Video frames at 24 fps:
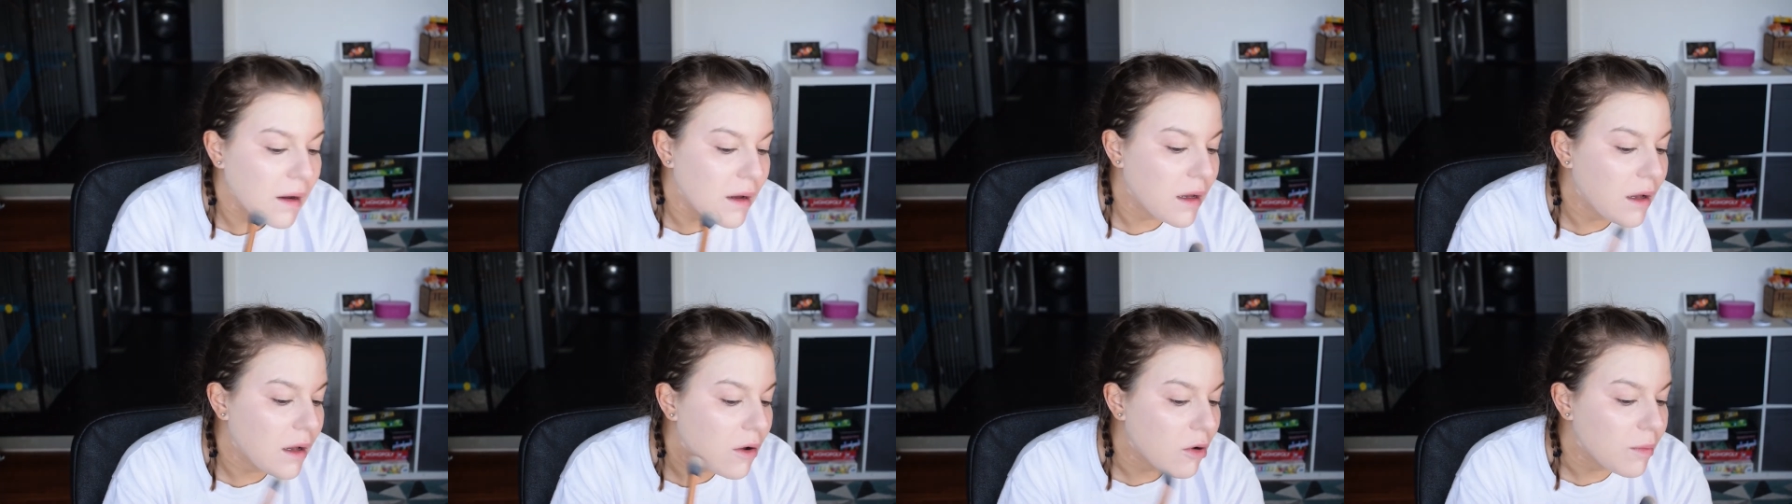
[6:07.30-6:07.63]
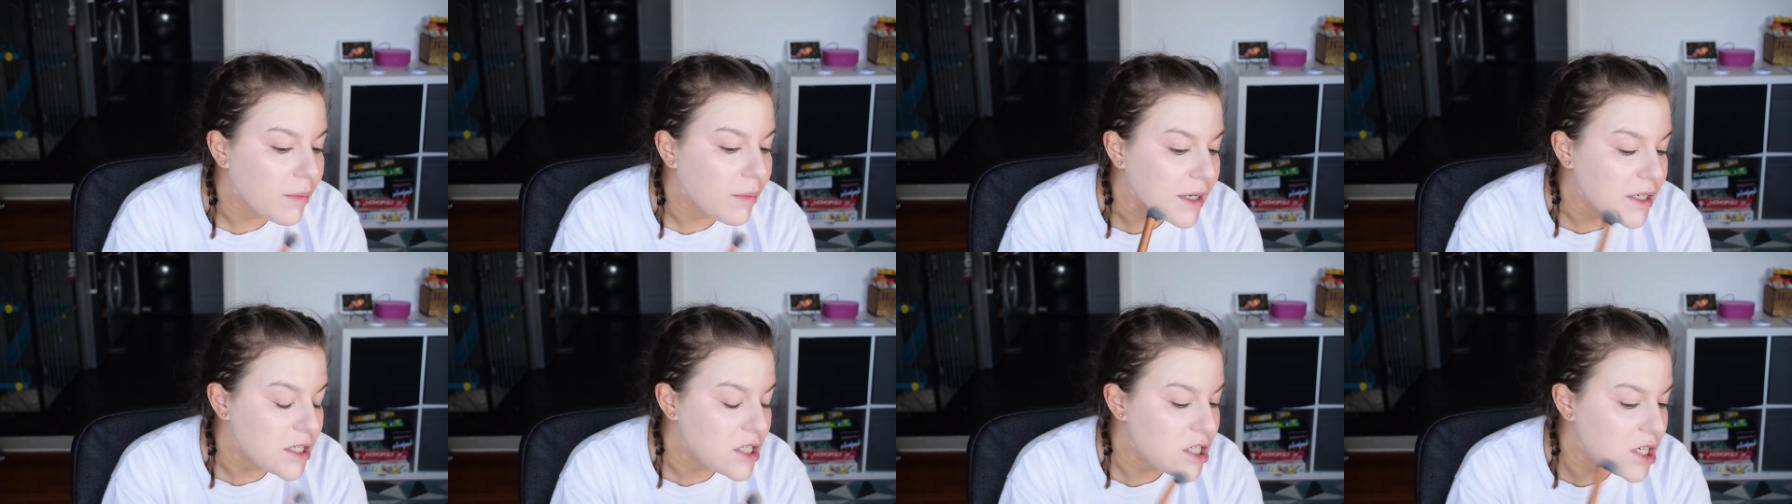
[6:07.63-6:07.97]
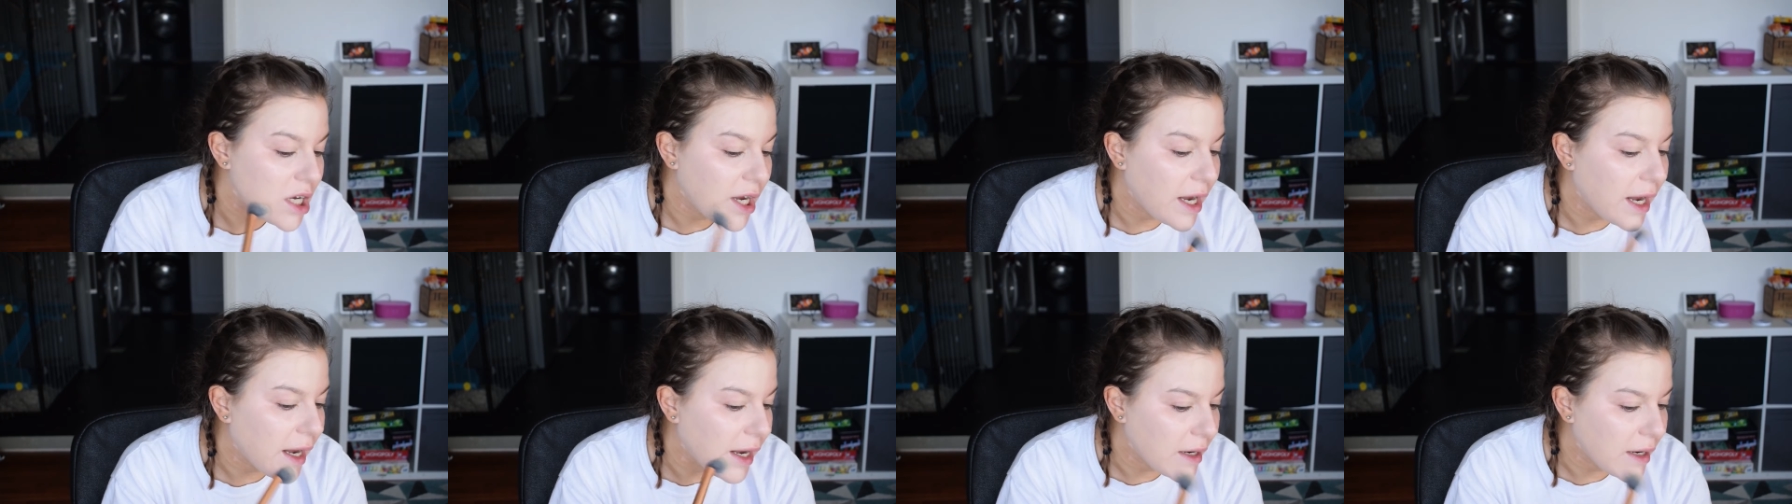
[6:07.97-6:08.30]
on my
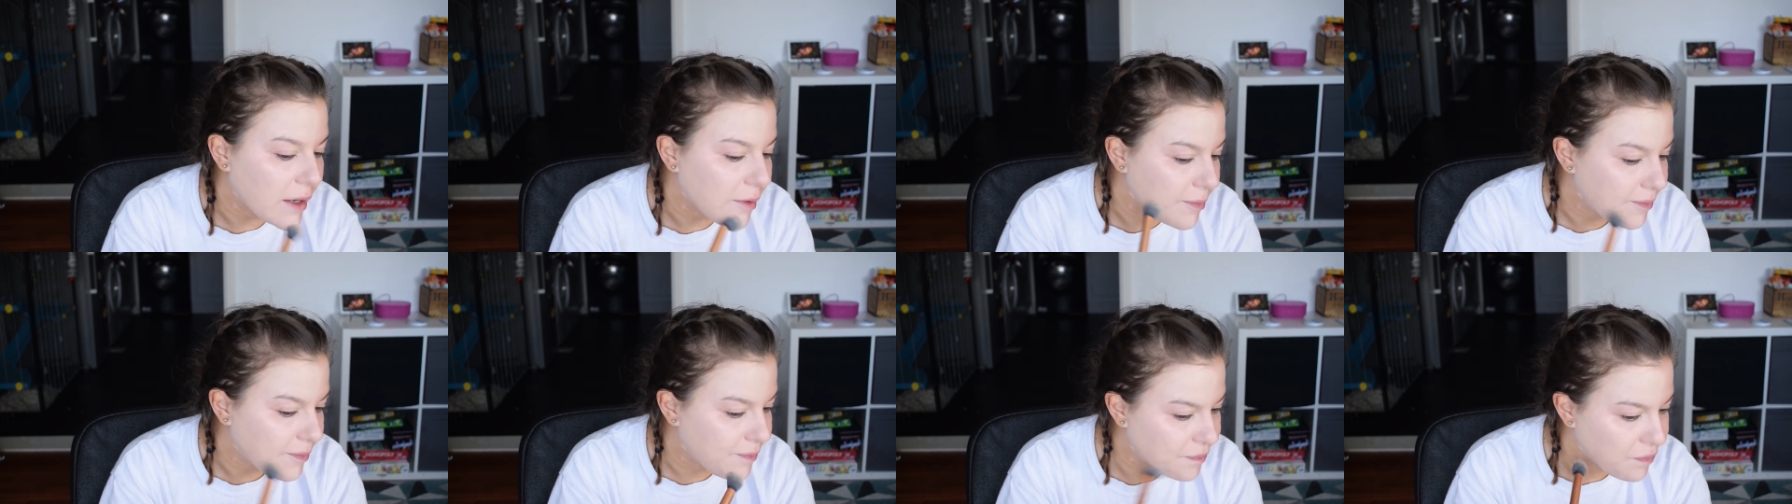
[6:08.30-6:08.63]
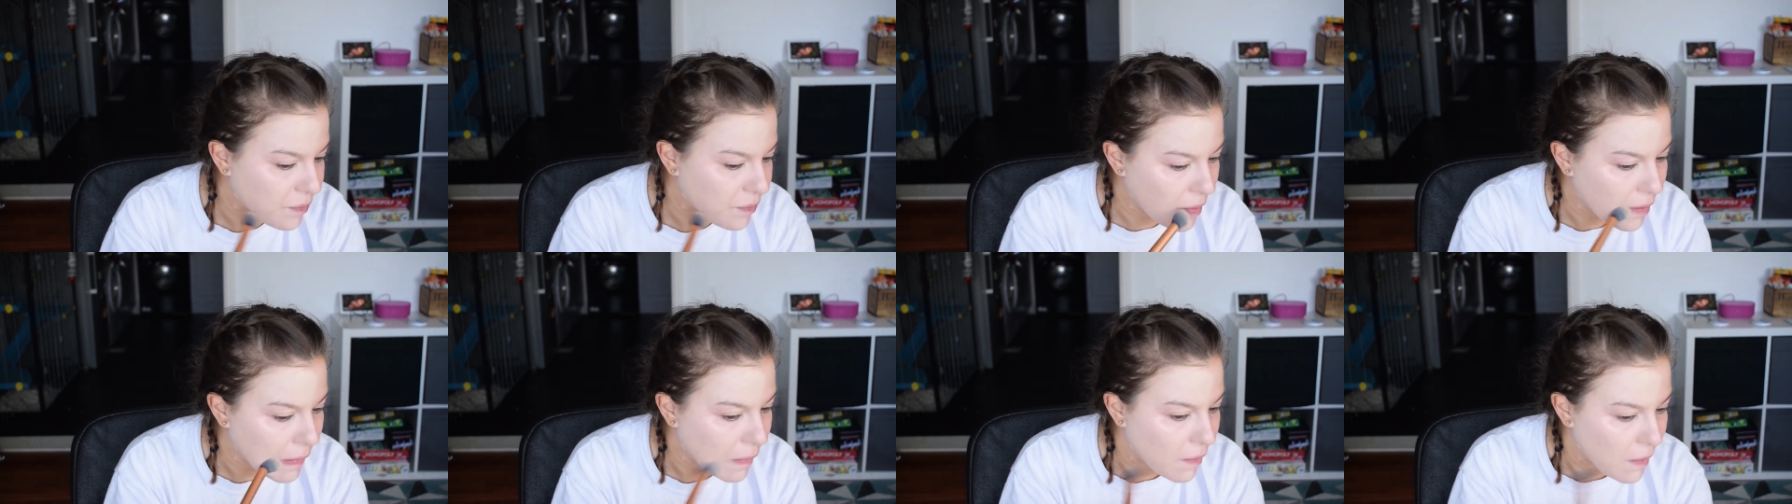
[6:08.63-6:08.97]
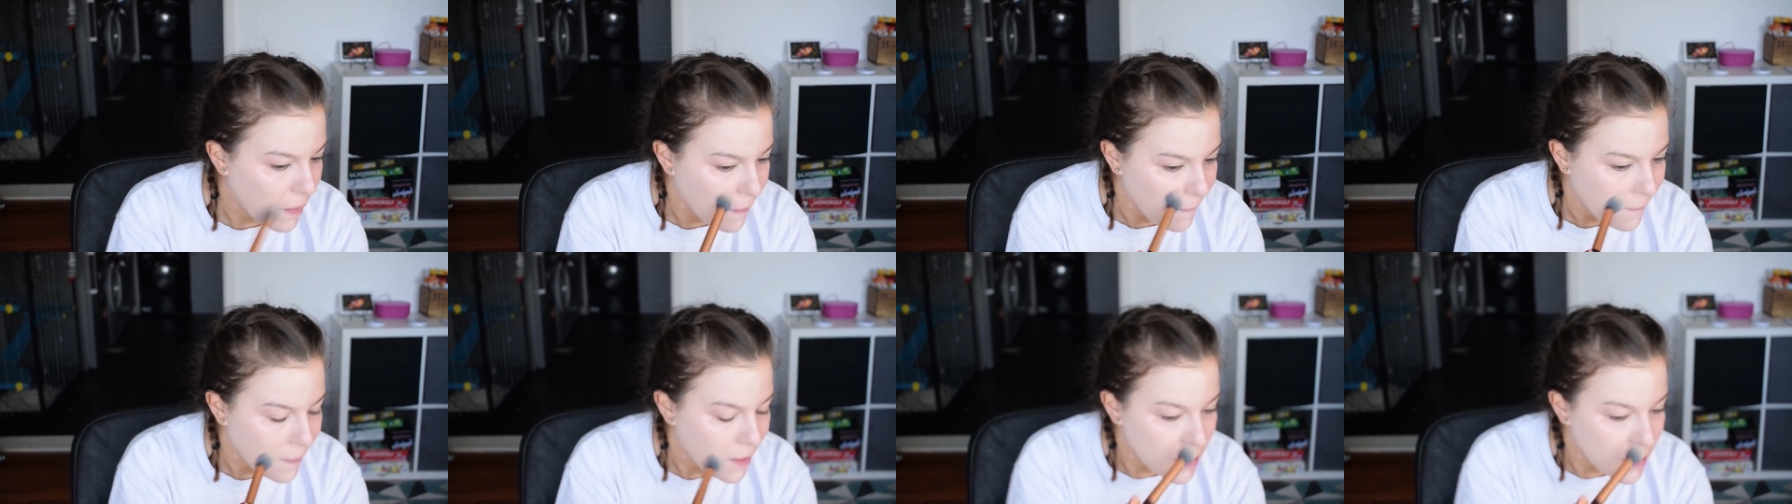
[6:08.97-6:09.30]
chin.
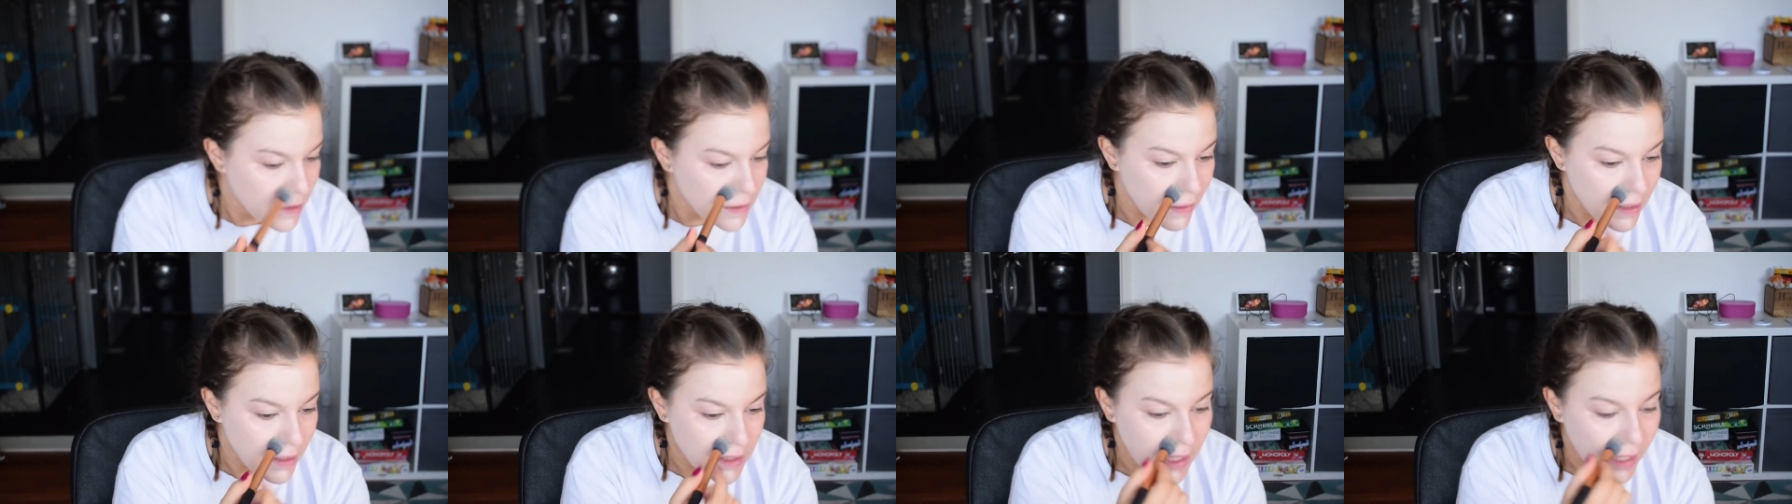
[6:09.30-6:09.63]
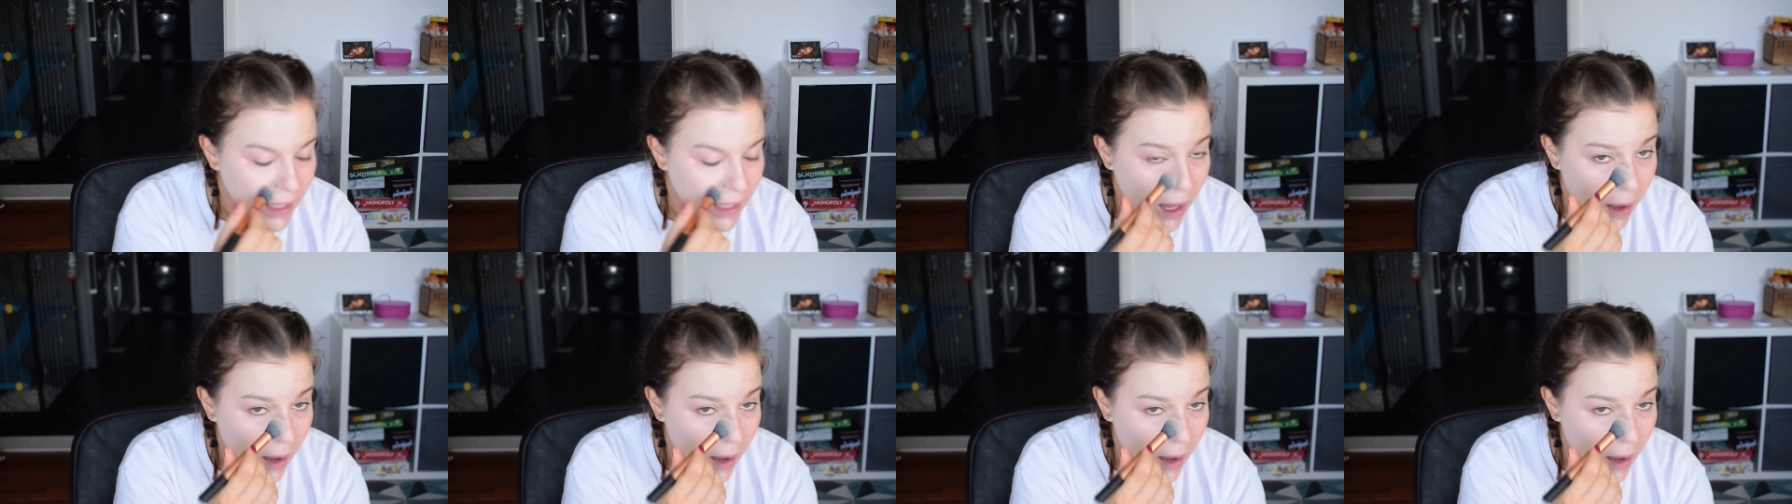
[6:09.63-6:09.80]
So it's like